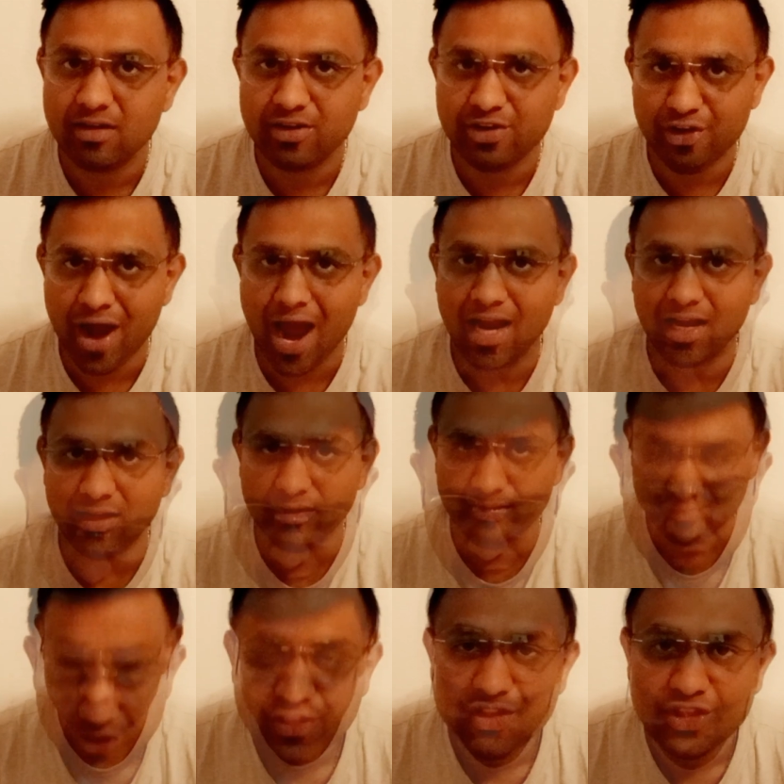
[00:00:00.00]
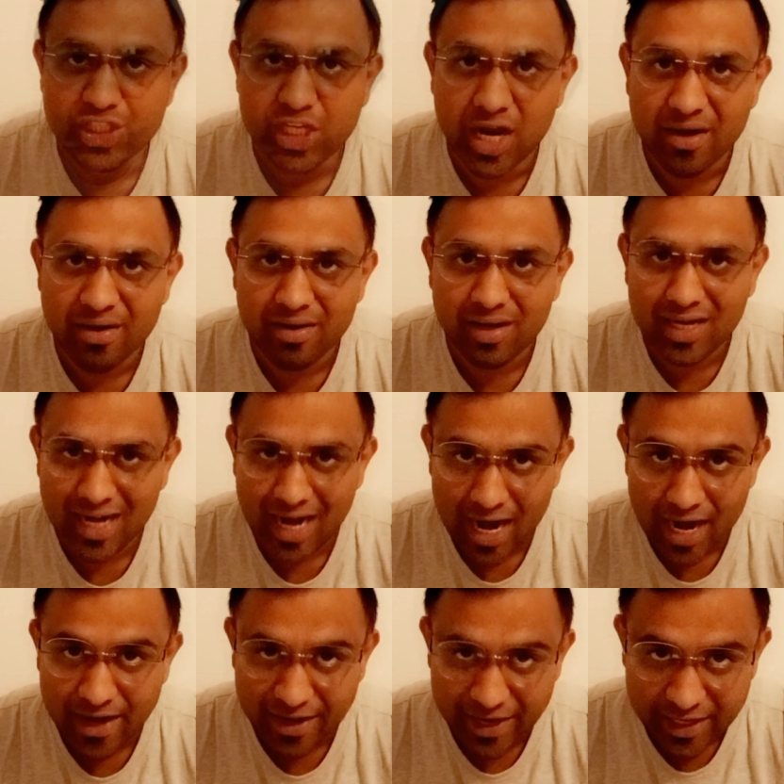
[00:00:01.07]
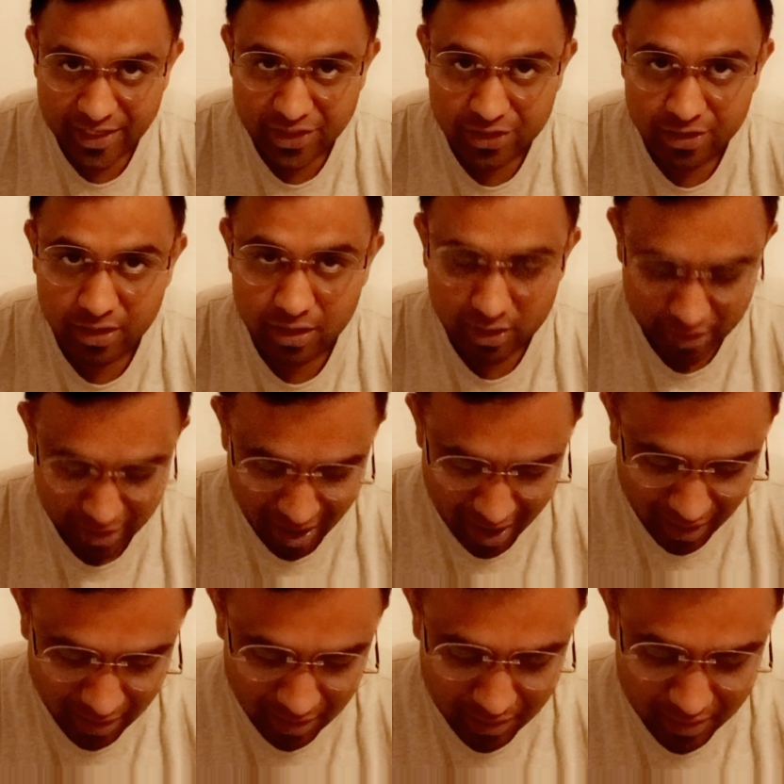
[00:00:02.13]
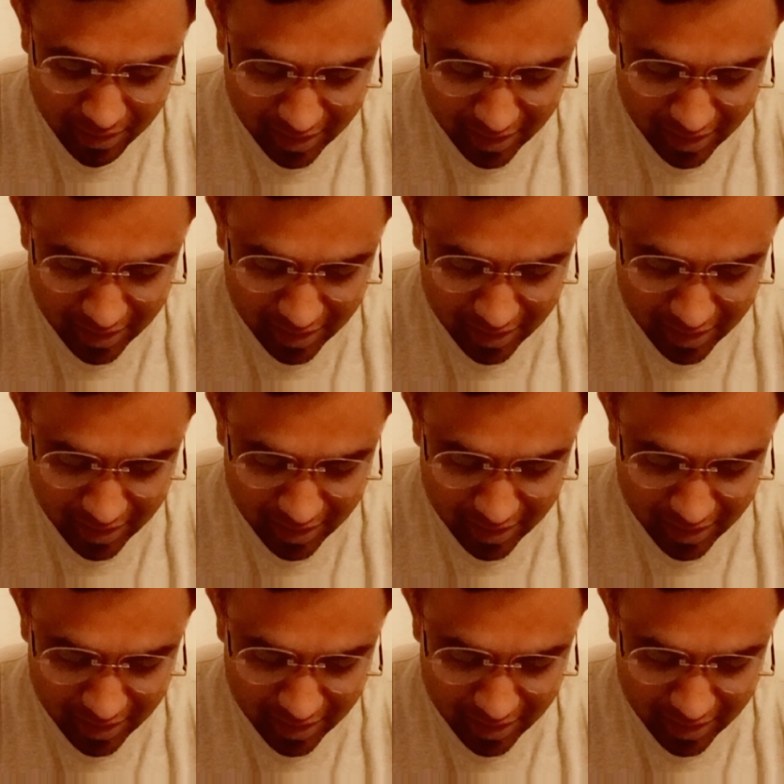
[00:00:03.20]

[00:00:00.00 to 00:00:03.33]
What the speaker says: triangle. General danger, a triangle in